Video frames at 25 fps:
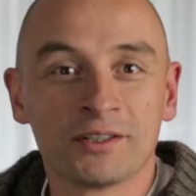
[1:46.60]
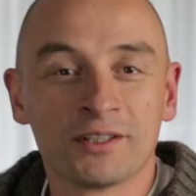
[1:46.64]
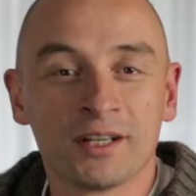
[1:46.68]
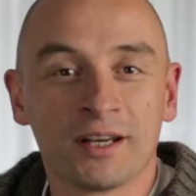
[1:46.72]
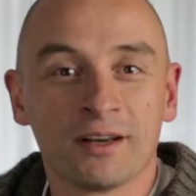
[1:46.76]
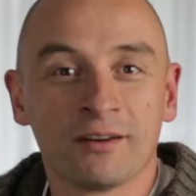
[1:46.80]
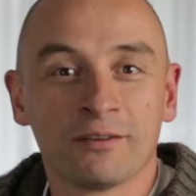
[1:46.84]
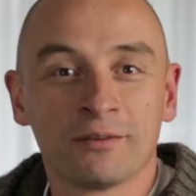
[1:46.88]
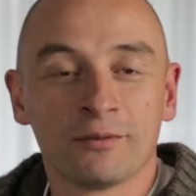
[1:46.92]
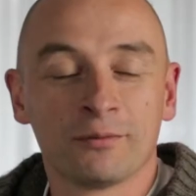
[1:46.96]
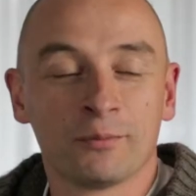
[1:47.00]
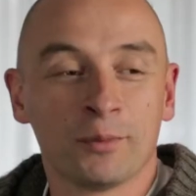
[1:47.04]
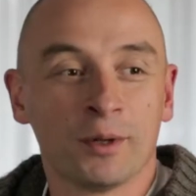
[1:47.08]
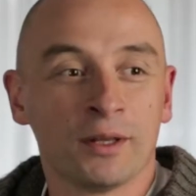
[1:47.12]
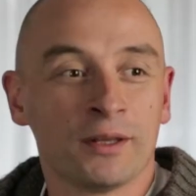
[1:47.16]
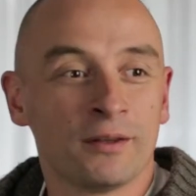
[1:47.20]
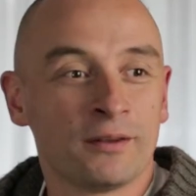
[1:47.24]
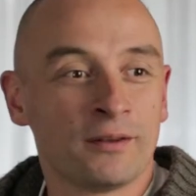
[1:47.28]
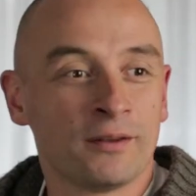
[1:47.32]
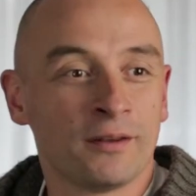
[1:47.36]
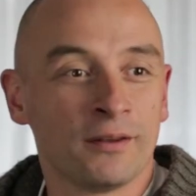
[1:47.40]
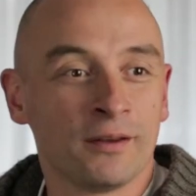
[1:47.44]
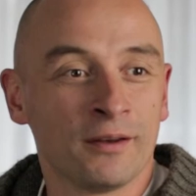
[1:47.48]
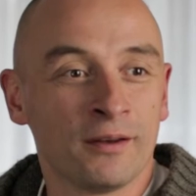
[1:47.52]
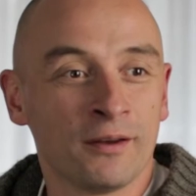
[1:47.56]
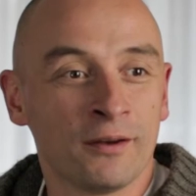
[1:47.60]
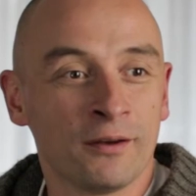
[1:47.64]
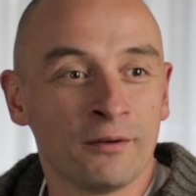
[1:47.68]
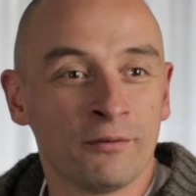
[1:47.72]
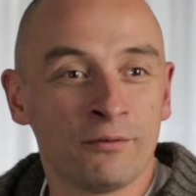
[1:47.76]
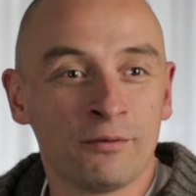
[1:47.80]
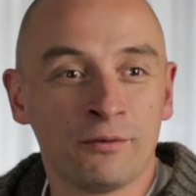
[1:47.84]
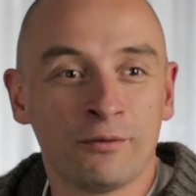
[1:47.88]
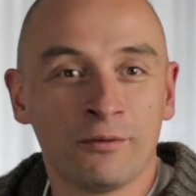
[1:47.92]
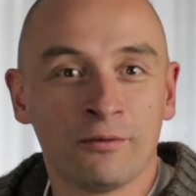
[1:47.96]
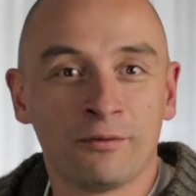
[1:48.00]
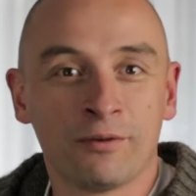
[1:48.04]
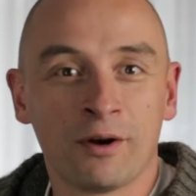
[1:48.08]
itself went uh,
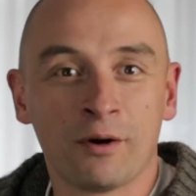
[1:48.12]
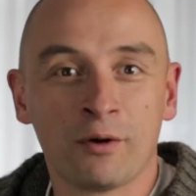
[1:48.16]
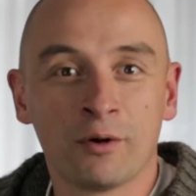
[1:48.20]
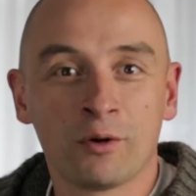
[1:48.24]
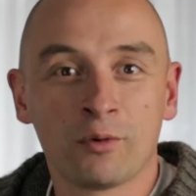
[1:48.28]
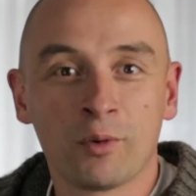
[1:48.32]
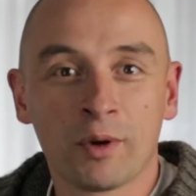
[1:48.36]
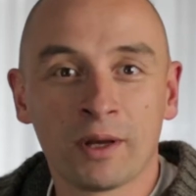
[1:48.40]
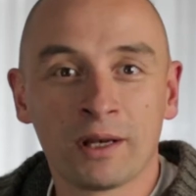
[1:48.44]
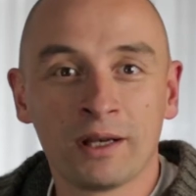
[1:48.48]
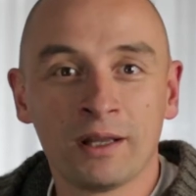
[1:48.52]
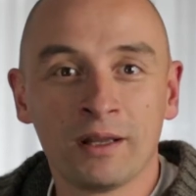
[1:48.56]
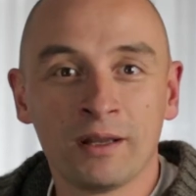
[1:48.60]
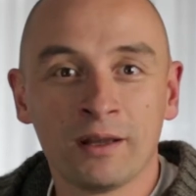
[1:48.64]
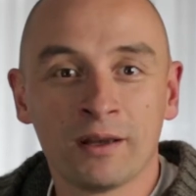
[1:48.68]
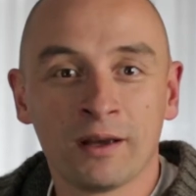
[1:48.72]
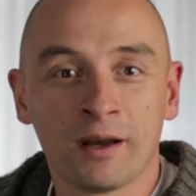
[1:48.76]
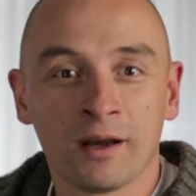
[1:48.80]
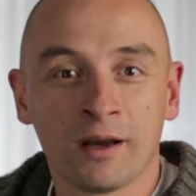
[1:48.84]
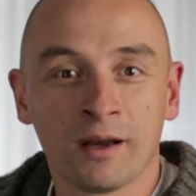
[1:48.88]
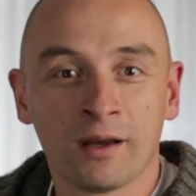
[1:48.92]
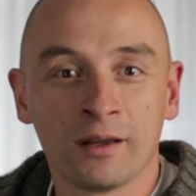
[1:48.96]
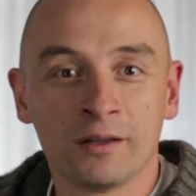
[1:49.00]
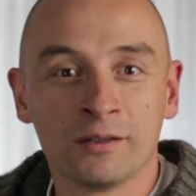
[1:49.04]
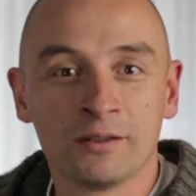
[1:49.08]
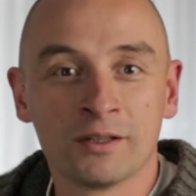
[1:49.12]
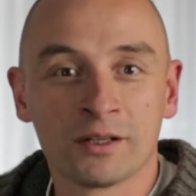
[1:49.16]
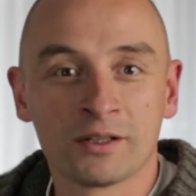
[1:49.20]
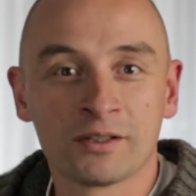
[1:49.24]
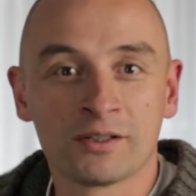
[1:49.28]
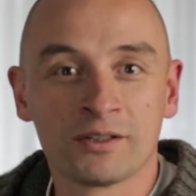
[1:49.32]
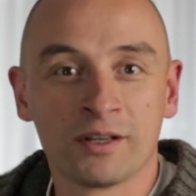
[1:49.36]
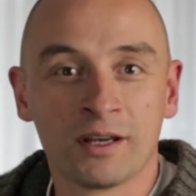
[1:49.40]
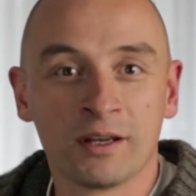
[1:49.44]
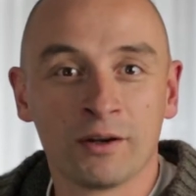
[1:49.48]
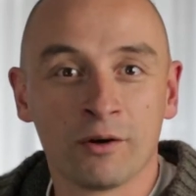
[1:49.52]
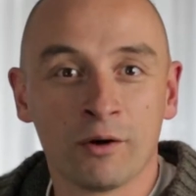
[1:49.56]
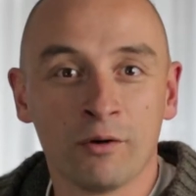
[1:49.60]
very quickly. I
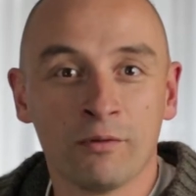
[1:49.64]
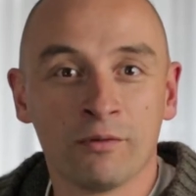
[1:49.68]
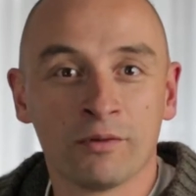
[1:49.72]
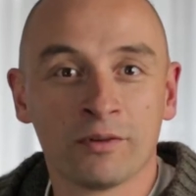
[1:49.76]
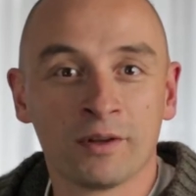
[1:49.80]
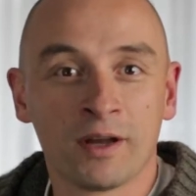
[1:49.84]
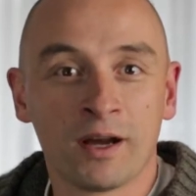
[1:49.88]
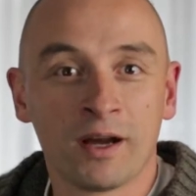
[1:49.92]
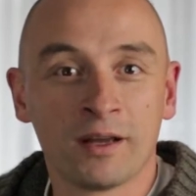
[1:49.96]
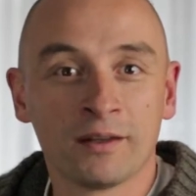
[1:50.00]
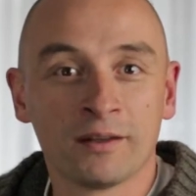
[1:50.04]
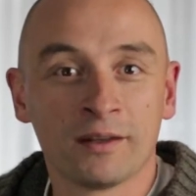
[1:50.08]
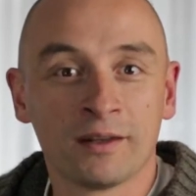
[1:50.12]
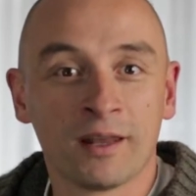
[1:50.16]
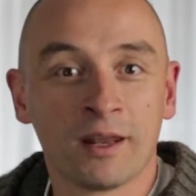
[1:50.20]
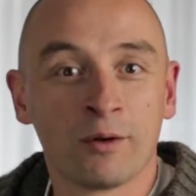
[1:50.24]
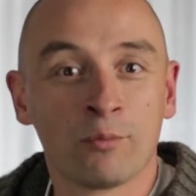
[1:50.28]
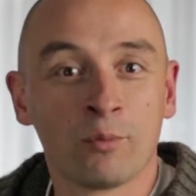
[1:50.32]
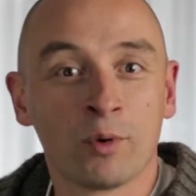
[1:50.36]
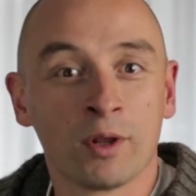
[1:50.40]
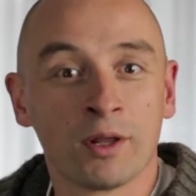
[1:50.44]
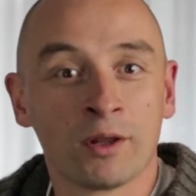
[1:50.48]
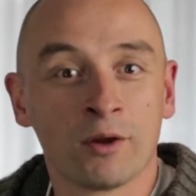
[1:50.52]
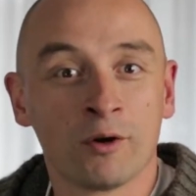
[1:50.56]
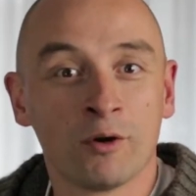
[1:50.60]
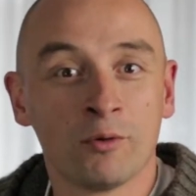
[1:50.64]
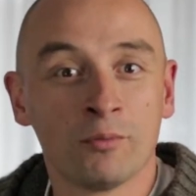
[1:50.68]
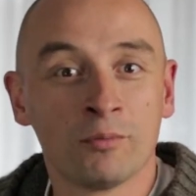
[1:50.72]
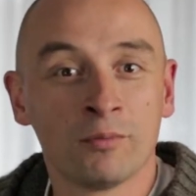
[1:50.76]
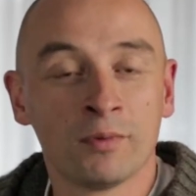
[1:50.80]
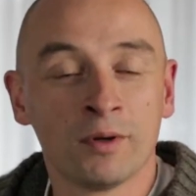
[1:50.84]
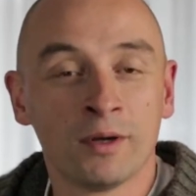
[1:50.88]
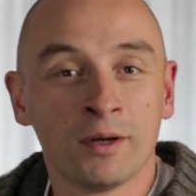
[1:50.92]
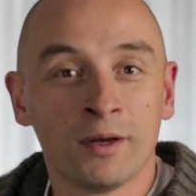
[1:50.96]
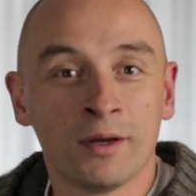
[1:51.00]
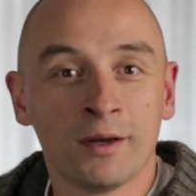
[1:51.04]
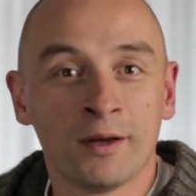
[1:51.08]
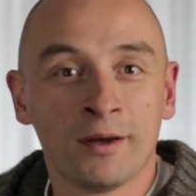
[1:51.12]
just stayed overnight and then went
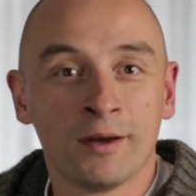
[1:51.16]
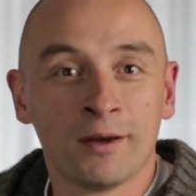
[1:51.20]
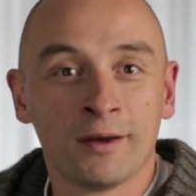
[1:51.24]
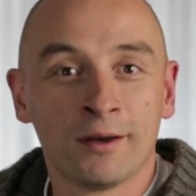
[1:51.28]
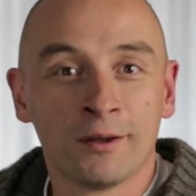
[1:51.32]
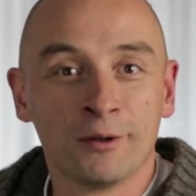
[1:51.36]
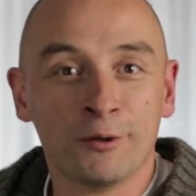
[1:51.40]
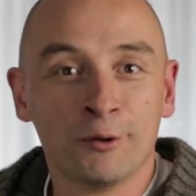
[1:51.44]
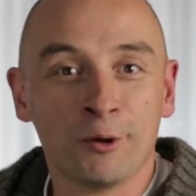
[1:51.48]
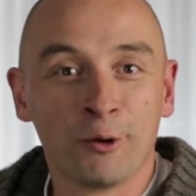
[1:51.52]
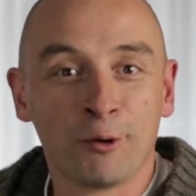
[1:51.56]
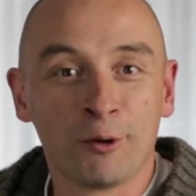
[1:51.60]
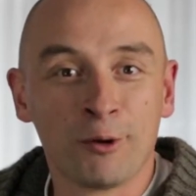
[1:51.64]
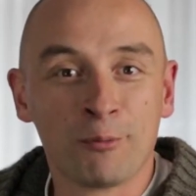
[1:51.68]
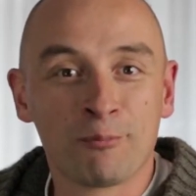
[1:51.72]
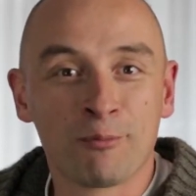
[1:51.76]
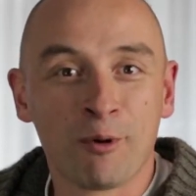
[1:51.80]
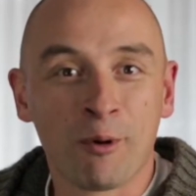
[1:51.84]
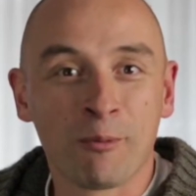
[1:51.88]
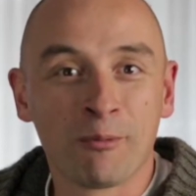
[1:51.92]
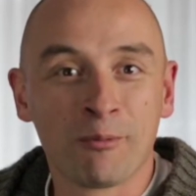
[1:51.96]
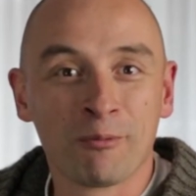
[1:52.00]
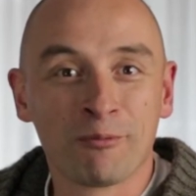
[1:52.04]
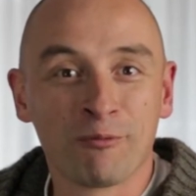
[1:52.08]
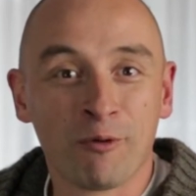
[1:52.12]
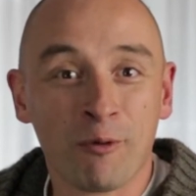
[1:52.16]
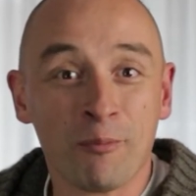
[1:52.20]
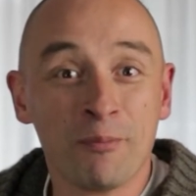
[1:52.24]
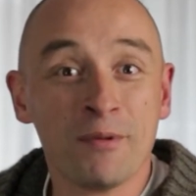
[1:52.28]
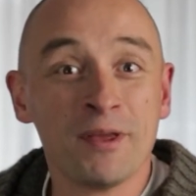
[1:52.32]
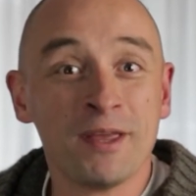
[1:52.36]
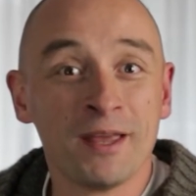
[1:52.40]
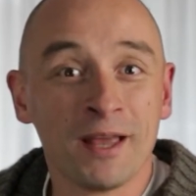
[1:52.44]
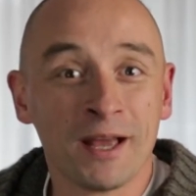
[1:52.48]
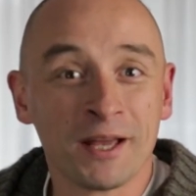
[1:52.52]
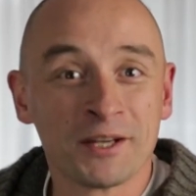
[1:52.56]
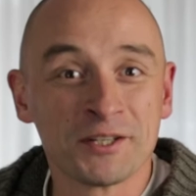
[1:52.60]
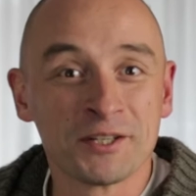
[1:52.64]
home. The only problem for
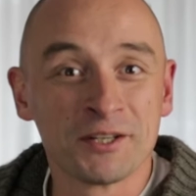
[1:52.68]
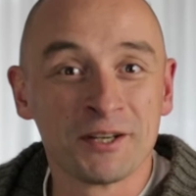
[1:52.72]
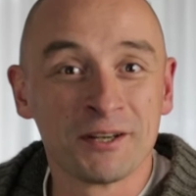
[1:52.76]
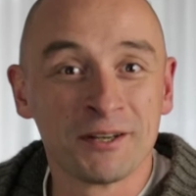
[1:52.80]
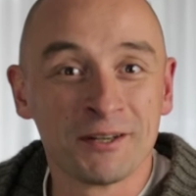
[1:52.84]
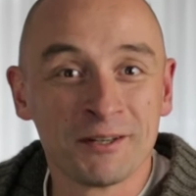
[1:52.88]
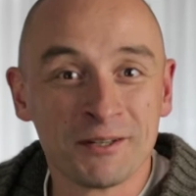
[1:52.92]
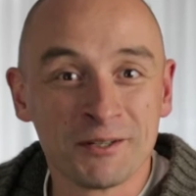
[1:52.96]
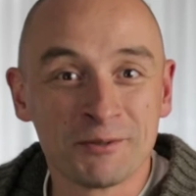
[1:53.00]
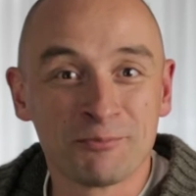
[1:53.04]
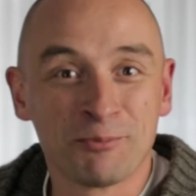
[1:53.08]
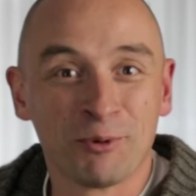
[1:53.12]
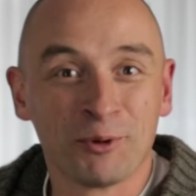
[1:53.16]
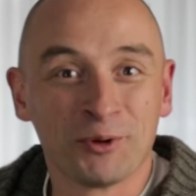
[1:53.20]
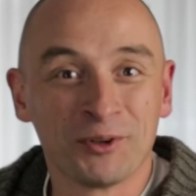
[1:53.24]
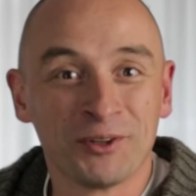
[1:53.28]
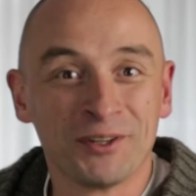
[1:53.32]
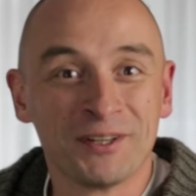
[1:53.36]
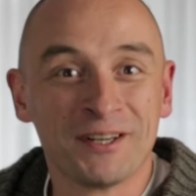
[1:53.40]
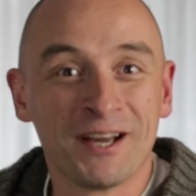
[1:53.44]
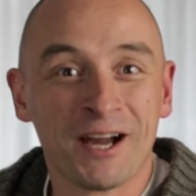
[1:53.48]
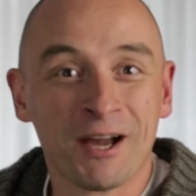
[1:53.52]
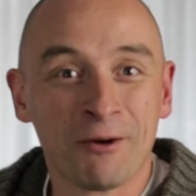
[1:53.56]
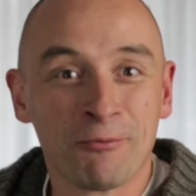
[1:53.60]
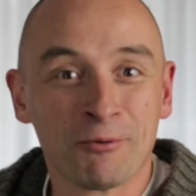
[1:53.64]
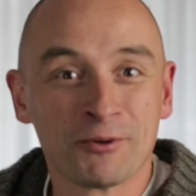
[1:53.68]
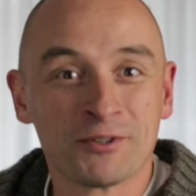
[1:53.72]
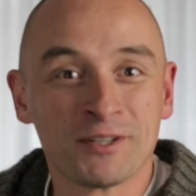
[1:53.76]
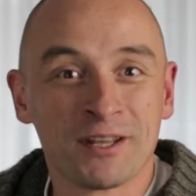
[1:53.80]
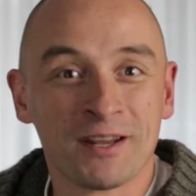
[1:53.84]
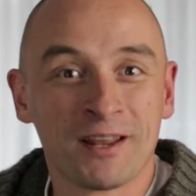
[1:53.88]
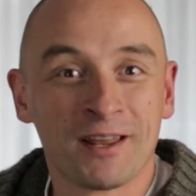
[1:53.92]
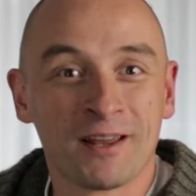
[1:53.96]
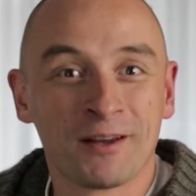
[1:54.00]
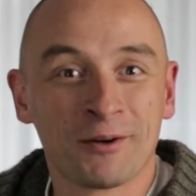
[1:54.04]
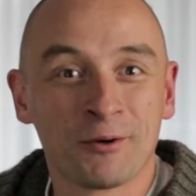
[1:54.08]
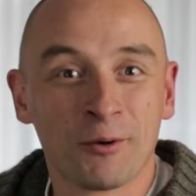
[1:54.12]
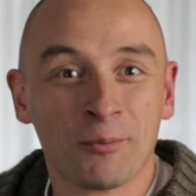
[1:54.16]
me as a sporty guy was
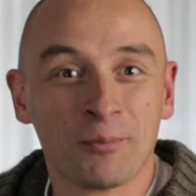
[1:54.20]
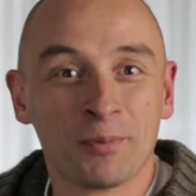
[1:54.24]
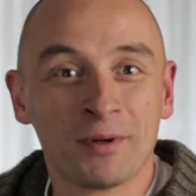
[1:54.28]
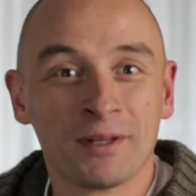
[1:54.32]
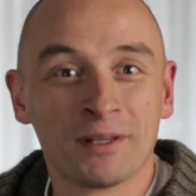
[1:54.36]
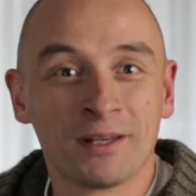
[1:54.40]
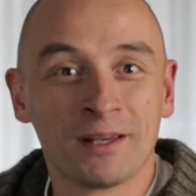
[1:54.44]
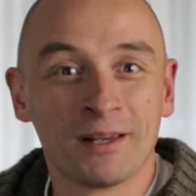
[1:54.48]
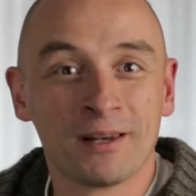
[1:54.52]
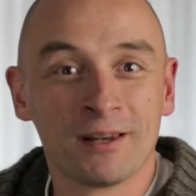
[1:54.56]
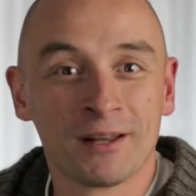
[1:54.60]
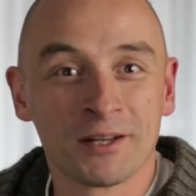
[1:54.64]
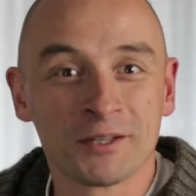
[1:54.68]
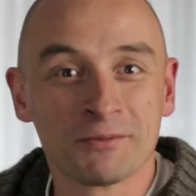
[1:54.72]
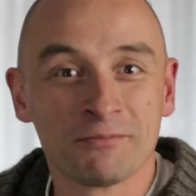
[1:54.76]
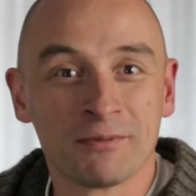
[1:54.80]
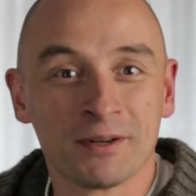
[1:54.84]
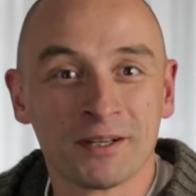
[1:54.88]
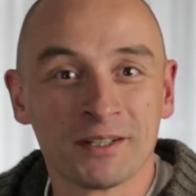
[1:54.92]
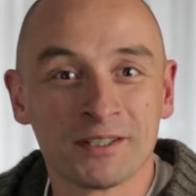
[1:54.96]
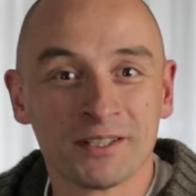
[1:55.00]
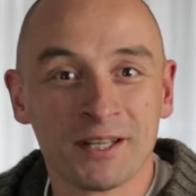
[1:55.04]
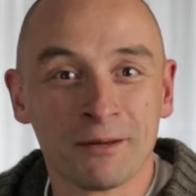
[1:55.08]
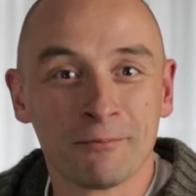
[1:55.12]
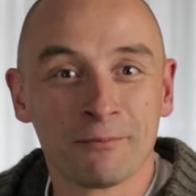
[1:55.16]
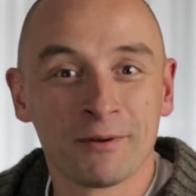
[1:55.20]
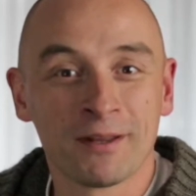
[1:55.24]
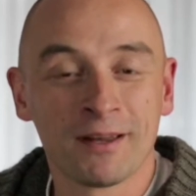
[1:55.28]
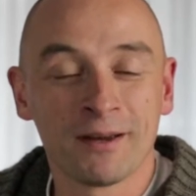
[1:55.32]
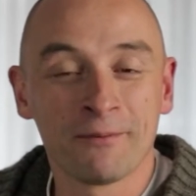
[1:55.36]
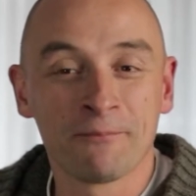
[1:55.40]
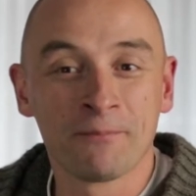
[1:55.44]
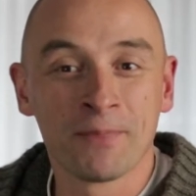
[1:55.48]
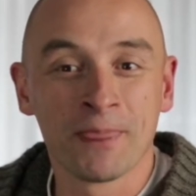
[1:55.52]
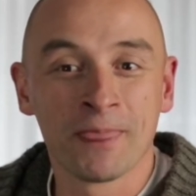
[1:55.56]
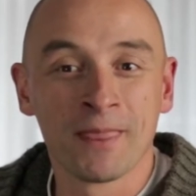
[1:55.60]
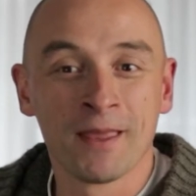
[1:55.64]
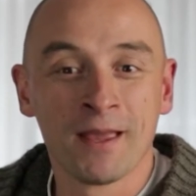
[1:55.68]
that I completely lost my
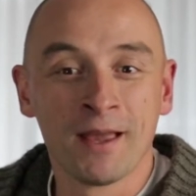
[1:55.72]
stamina.